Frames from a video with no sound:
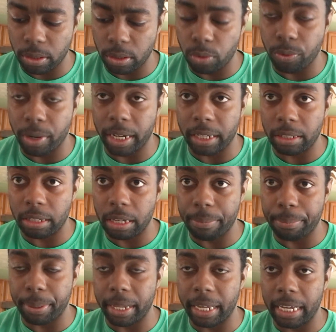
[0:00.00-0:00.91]
in the regular
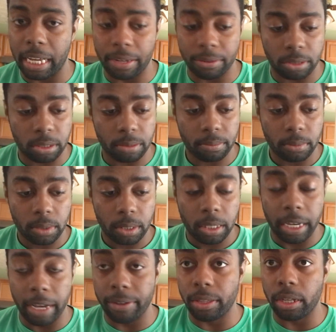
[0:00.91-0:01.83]
and playoffs,
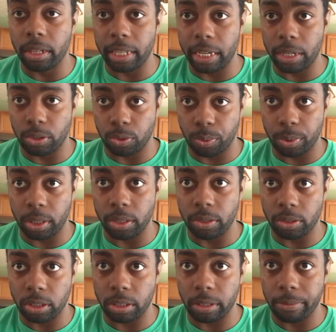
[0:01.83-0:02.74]
even though Lakers would
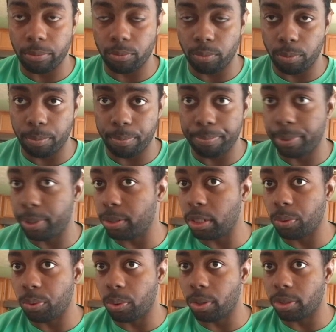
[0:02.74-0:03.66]
lose to the
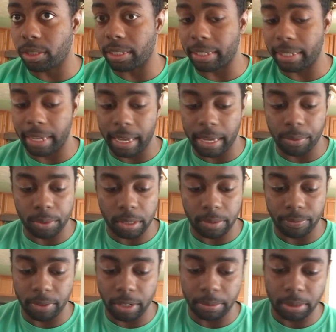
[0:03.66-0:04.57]
Puny Warriors again, which
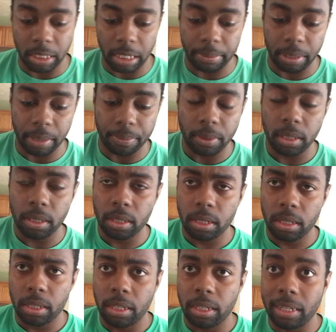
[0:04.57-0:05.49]
I'm very upset about.
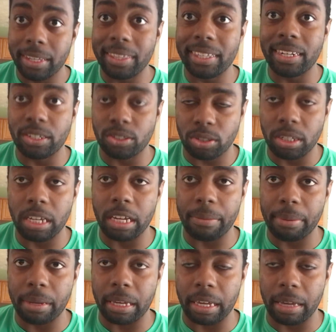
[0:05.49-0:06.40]
You think Knicks are going to
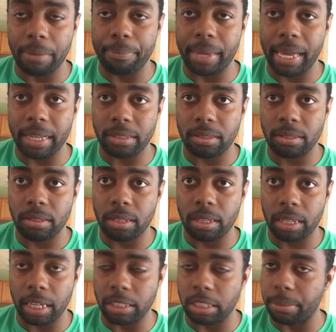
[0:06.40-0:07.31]
get back
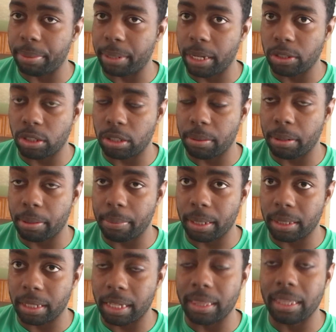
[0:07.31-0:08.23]
against the Blazers? Learn
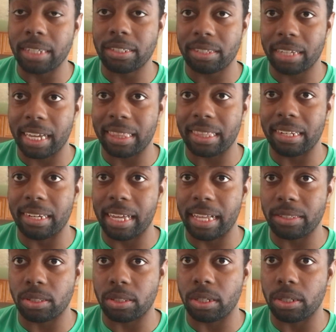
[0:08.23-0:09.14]
about that. Knicks, they got the
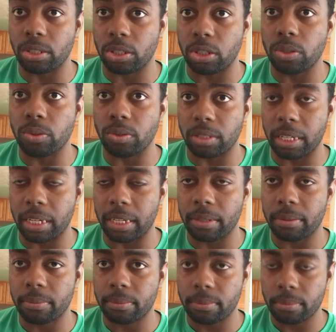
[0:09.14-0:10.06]
Nets on Tuesday.
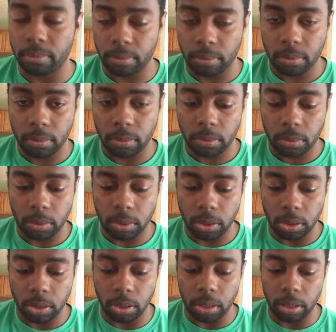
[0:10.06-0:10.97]

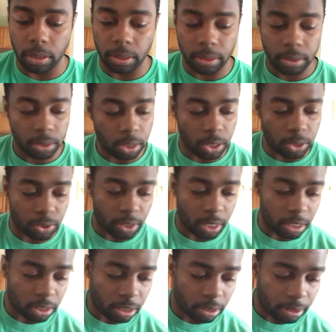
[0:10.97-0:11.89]
So, that's all I'm going
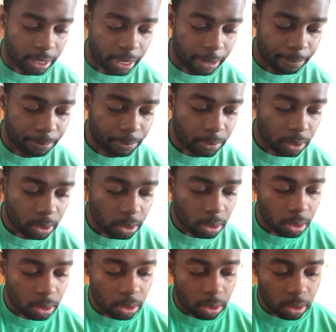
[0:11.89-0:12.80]
to say on that.
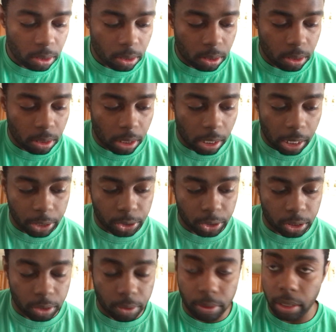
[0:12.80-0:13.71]

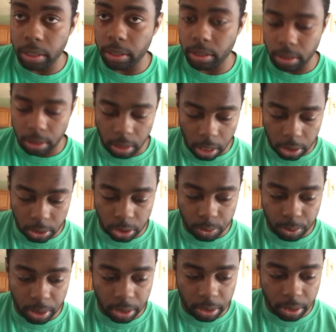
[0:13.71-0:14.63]
Also,
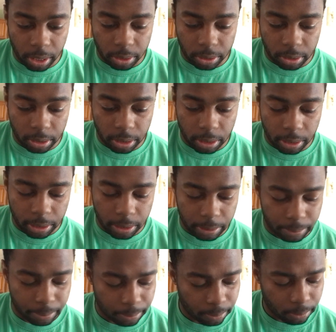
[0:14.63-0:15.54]
what are your thoughts
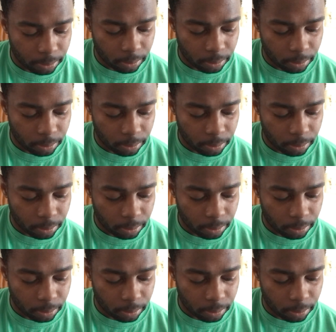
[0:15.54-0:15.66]
on,